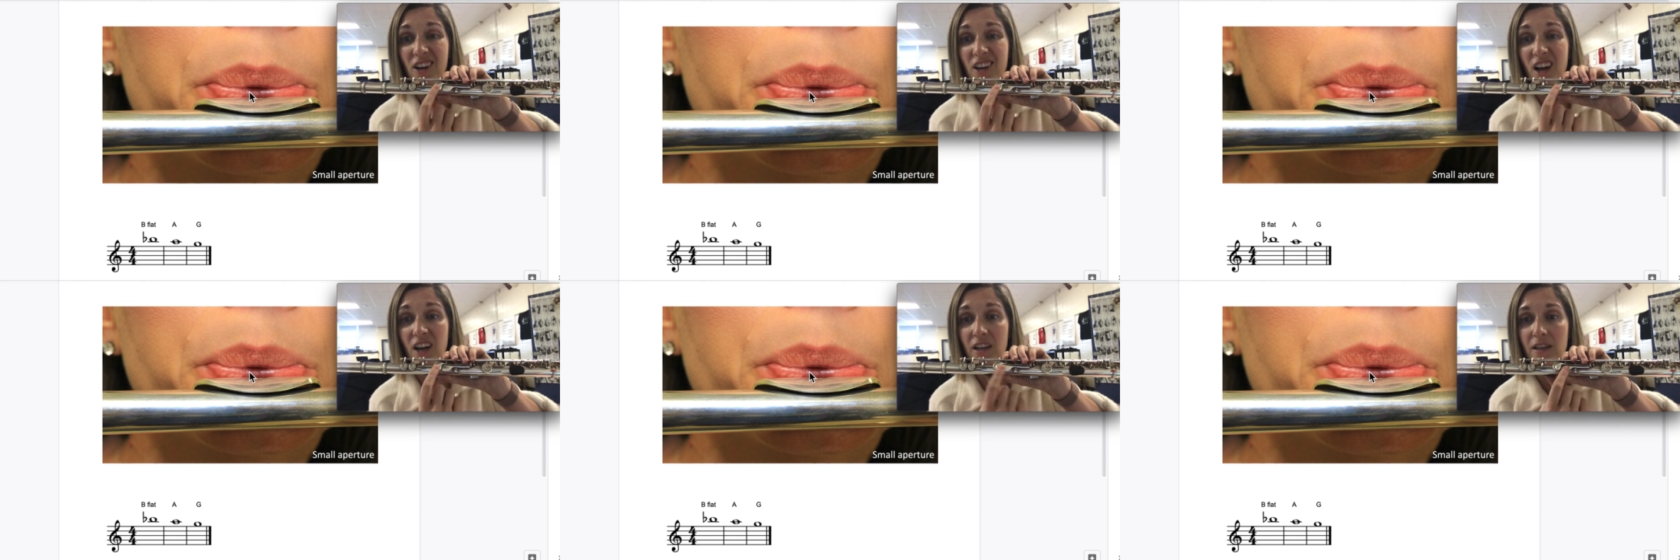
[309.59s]

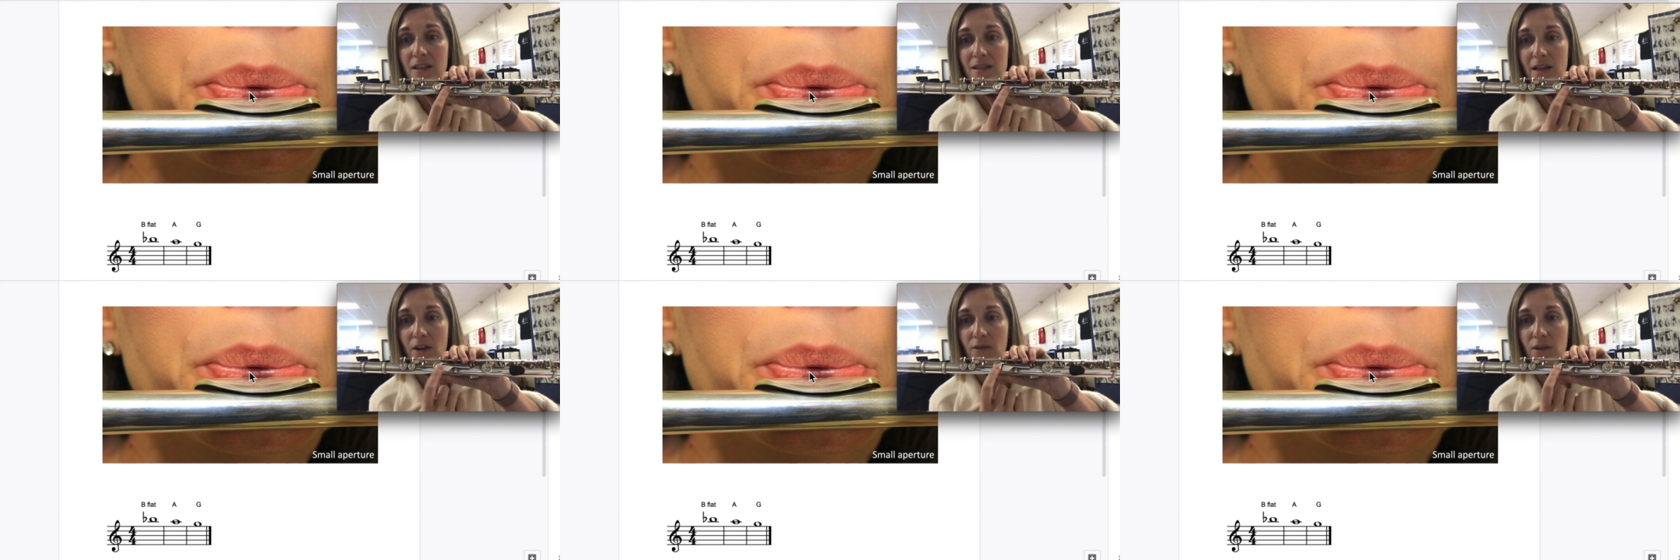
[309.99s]
not going to
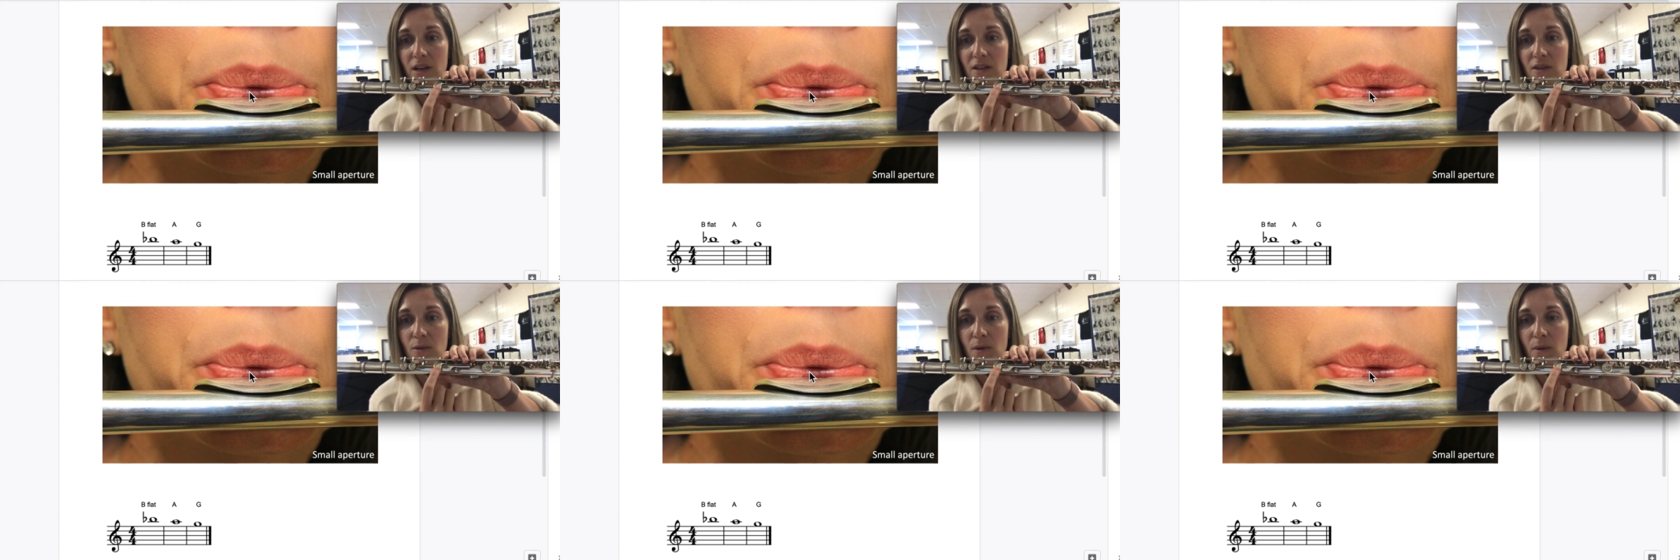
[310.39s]
sound right.
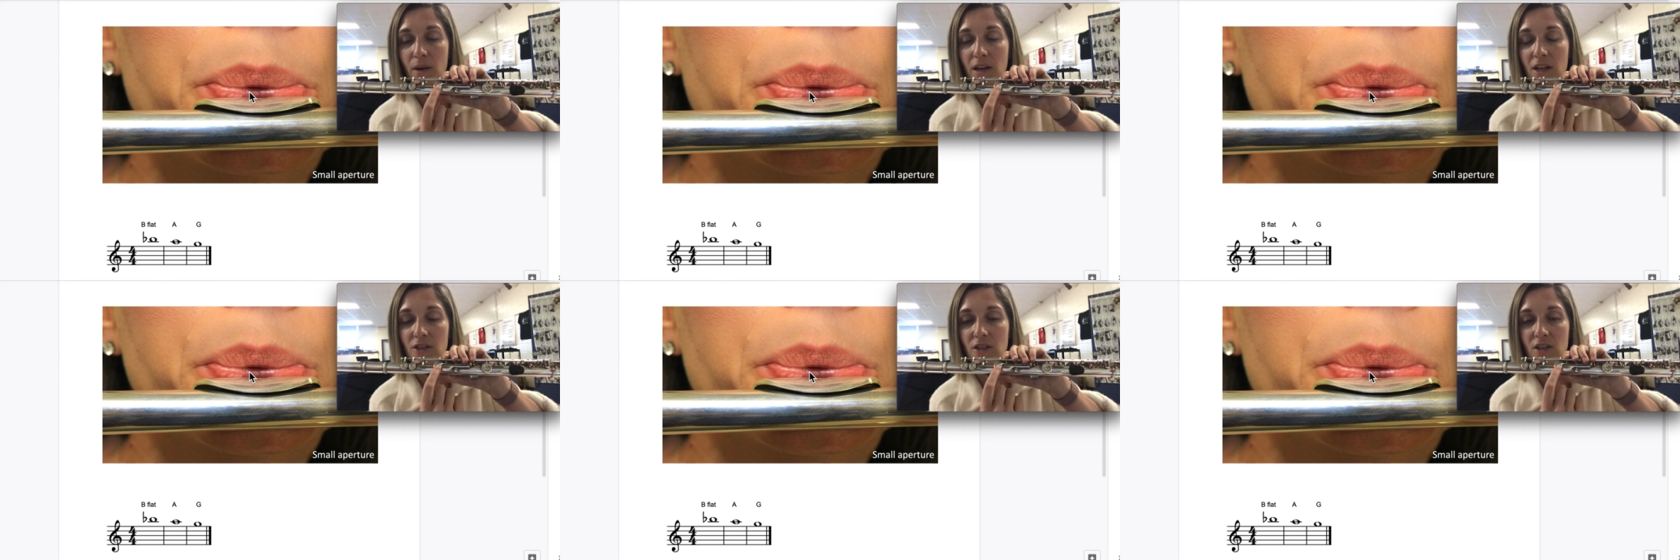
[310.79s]
So we want
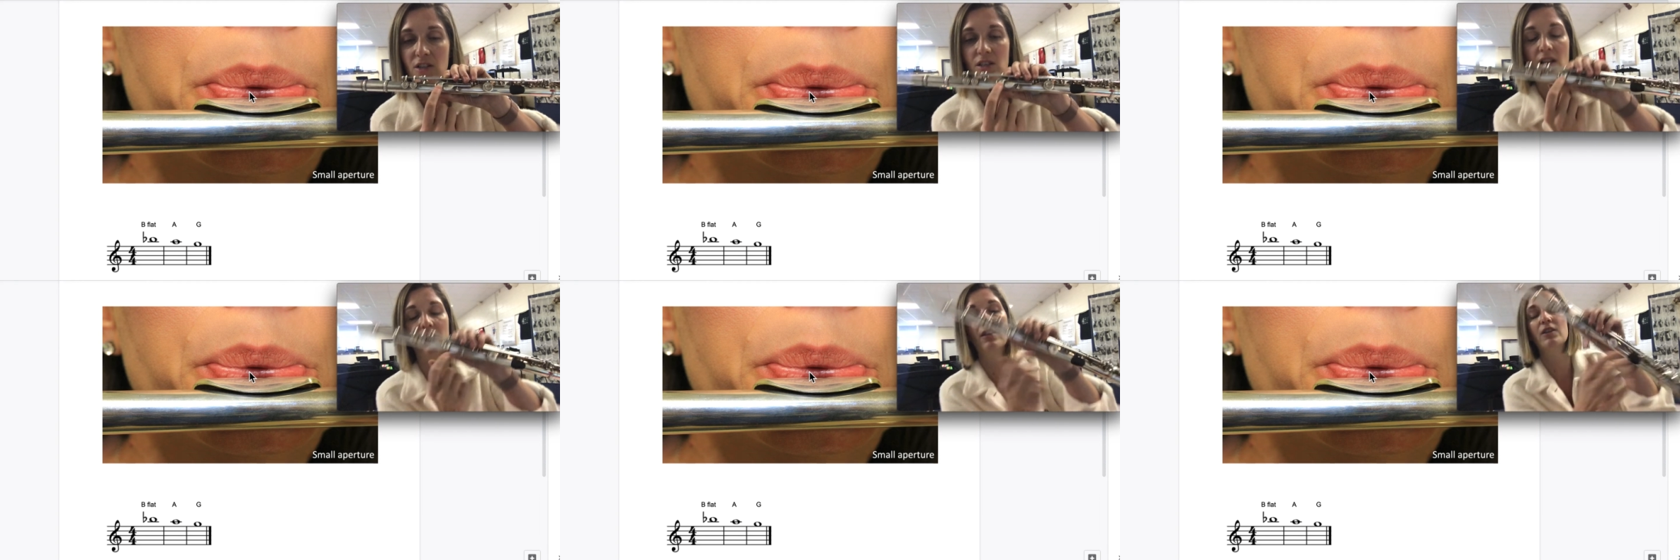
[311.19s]
it just
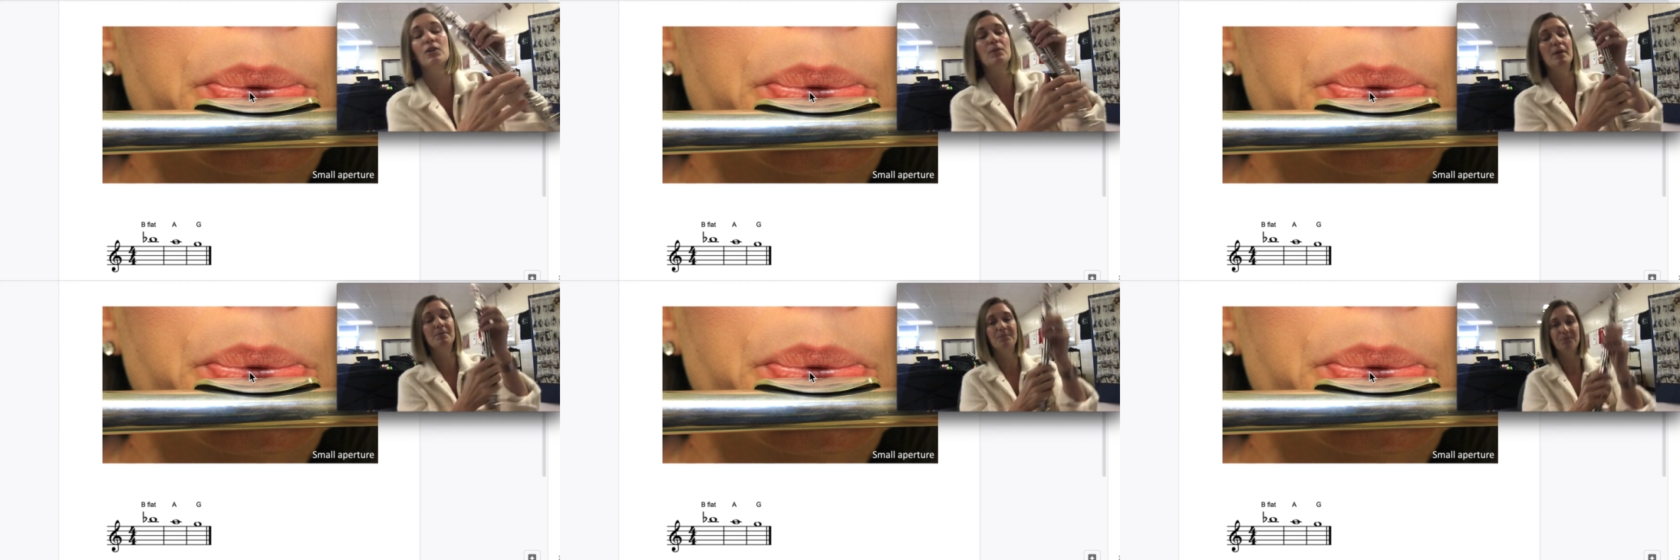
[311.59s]
on the little one.